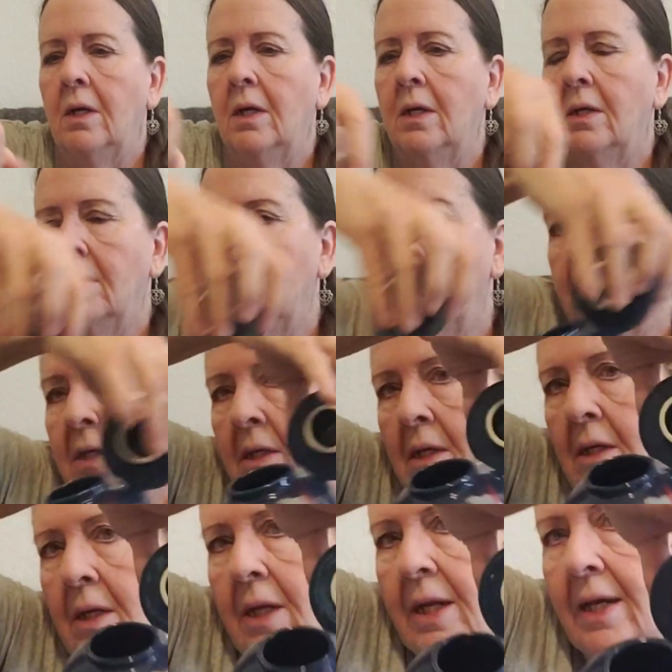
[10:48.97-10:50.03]
And
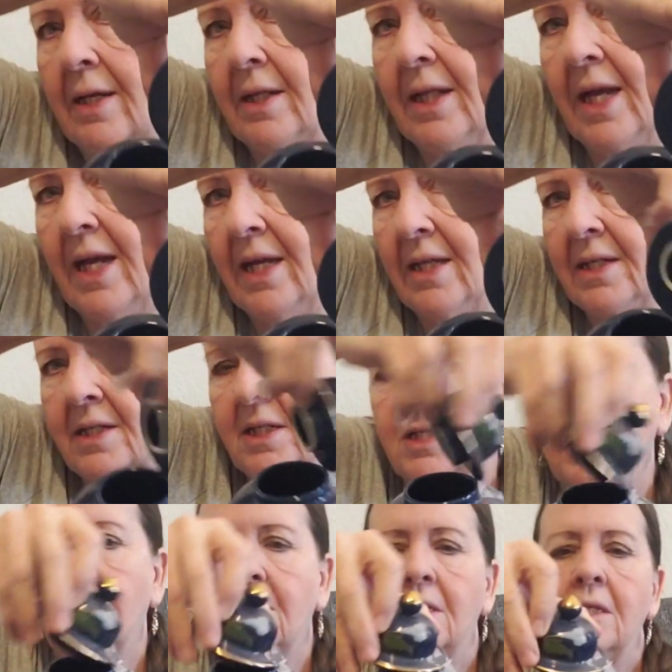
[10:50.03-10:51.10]
I like
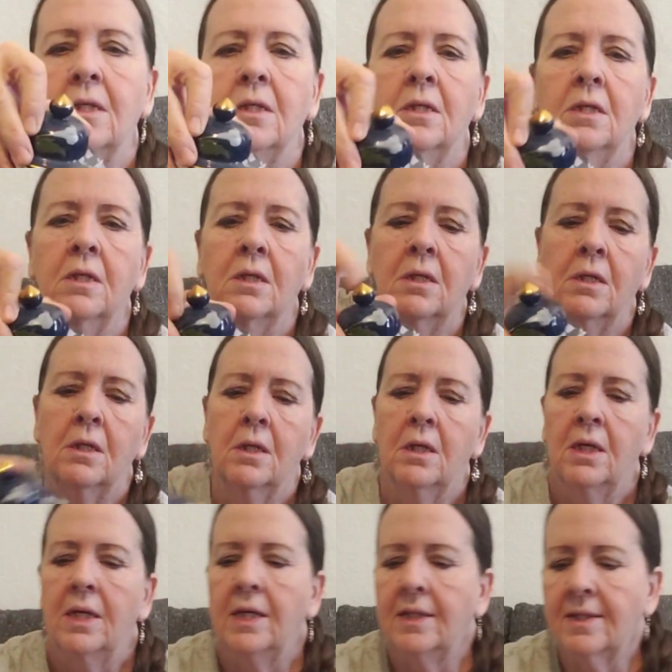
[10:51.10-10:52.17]
that.
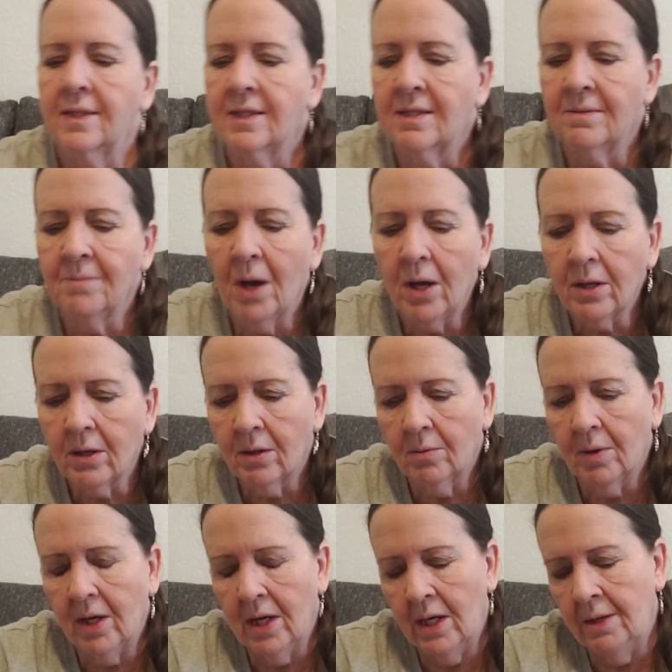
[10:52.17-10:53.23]
It's a smaller
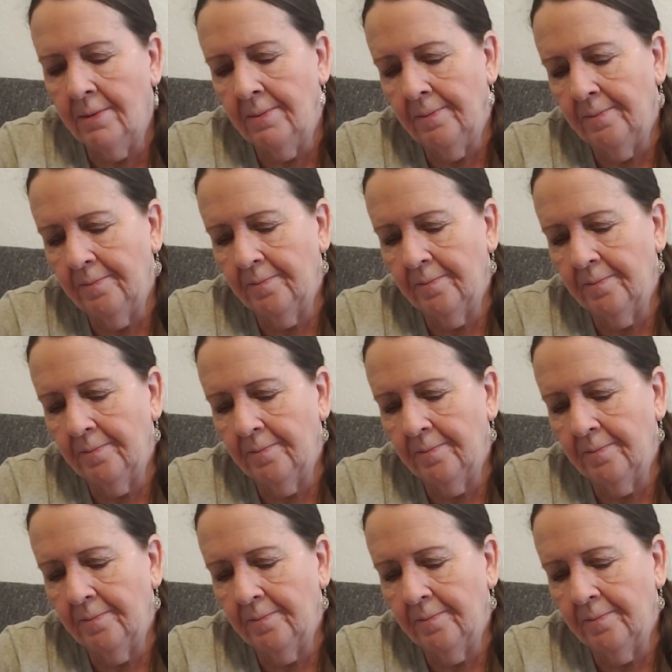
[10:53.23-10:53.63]
one.